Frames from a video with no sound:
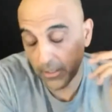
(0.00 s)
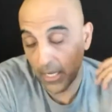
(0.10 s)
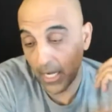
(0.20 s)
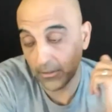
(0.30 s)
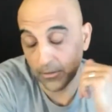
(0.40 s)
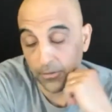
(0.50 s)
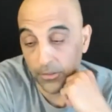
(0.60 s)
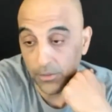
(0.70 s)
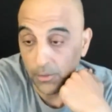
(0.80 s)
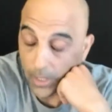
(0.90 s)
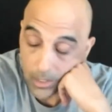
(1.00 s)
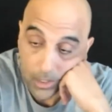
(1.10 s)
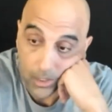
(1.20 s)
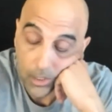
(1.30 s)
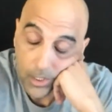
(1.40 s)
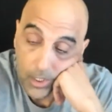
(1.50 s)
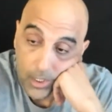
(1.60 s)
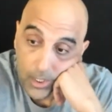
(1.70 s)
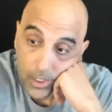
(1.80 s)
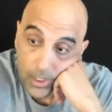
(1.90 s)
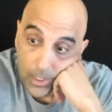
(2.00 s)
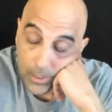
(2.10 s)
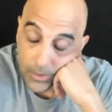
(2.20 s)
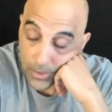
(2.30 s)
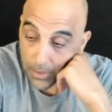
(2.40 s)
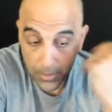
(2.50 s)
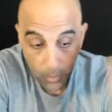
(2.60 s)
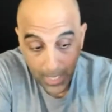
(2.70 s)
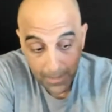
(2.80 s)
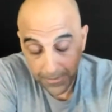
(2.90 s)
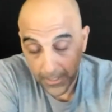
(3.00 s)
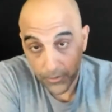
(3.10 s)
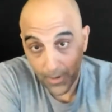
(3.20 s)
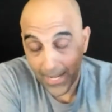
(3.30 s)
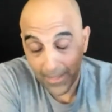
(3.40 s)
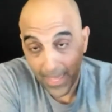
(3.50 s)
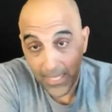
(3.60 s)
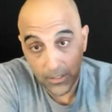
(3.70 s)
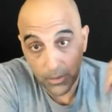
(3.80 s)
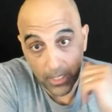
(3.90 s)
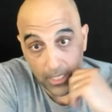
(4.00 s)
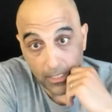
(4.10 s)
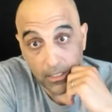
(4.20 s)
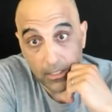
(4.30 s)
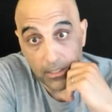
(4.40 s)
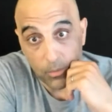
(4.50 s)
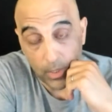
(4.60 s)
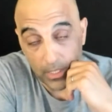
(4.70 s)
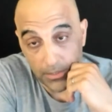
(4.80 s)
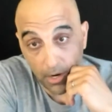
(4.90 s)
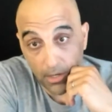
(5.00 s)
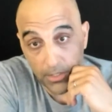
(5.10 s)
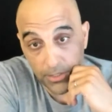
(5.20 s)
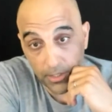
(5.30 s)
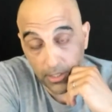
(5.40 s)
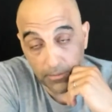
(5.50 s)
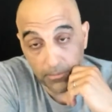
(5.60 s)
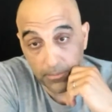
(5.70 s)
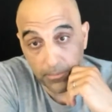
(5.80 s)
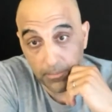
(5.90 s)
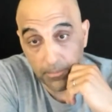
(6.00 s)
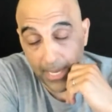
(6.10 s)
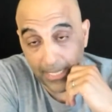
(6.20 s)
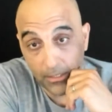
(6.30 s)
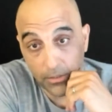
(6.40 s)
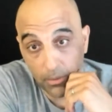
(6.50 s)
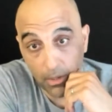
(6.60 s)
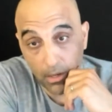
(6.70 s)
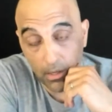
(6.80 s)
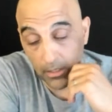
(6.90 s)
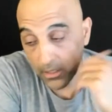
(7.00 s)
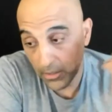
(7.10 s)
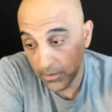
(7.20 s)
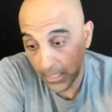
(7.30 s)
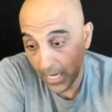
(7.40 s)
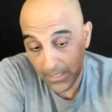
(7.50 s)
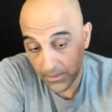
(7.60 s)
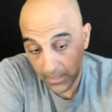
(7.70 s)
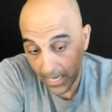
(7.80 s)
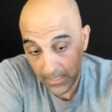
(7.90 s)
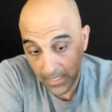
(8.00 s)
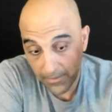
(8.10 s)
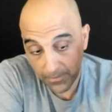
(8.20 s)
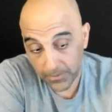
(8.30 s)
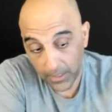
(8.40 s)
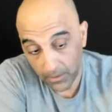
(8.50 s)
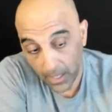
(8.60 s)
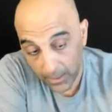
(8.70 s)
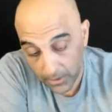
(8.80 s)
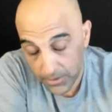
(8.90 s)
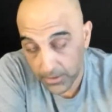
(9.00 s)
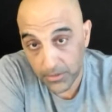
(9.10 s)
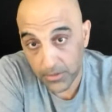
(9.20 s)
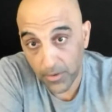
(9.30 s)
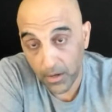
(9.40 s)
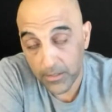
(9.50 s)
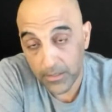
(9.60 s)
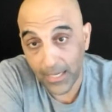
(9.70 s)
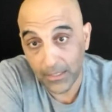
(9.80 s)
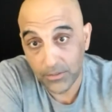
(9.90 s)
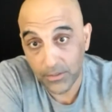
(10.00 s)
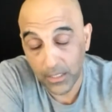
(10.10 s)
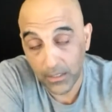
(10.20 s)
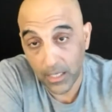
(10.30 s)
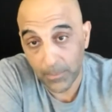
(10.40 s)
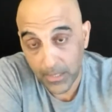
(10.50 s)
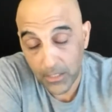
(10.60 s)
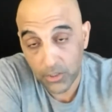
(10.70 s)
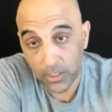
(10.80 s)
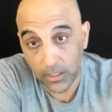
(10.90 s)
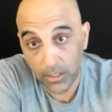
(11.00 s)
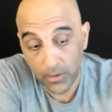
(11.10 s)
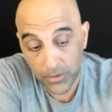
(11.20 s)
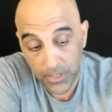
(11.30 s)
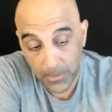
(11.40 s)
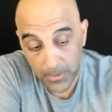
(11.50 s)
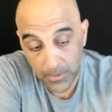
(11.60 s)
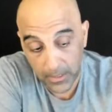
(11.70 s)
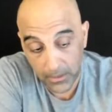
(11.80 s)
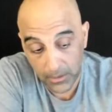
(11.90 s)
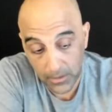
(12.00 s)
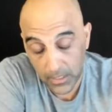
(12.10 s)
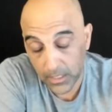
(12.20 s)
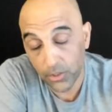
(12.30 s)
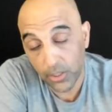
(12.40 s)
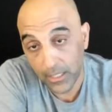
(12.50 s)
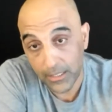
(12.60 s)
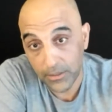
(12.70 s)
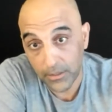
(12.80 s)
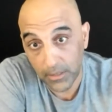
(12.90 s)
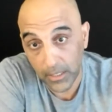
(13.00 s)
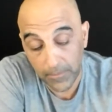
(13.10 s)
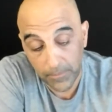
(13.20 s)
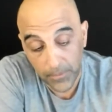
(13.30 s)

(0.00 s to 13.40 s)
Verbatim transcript: doctor for so long there's always the wife that dragged that dude in when his heart started banging too hard you know the guys guys have you know higher incidence of heart attacks and hypertension and all those types of things because they internalize it right